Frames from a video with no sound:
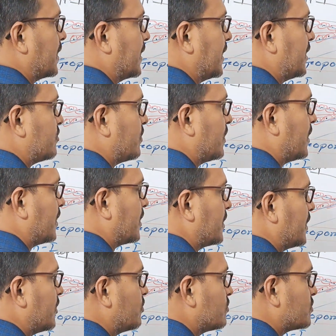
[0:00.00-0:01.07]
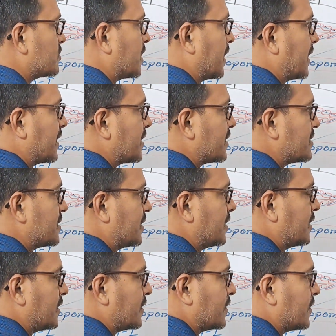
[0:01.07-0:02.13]
It will use the
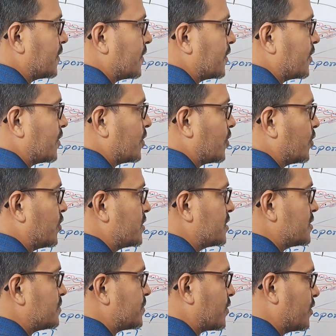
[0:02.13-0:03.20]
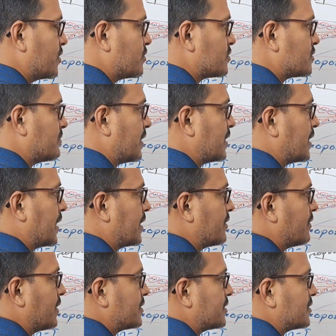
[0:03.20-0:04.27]
energy which is produced by the
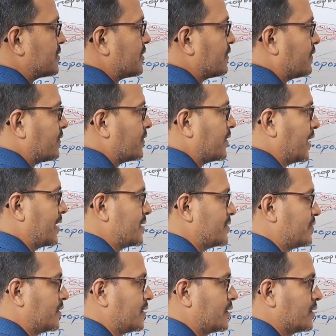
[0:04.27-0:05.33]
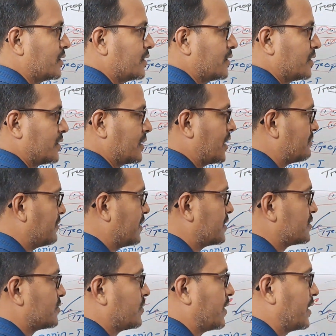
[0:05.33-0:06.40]
hydrolysis of ATP. That
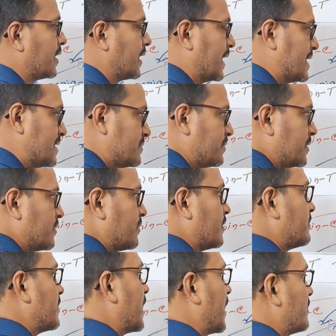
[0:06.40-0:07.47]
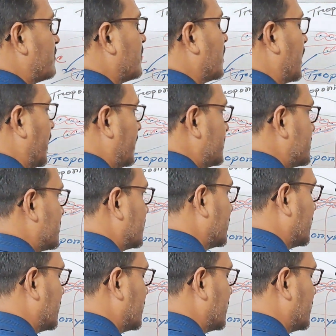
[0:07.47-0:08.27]
means when ATP will be hydrolyzed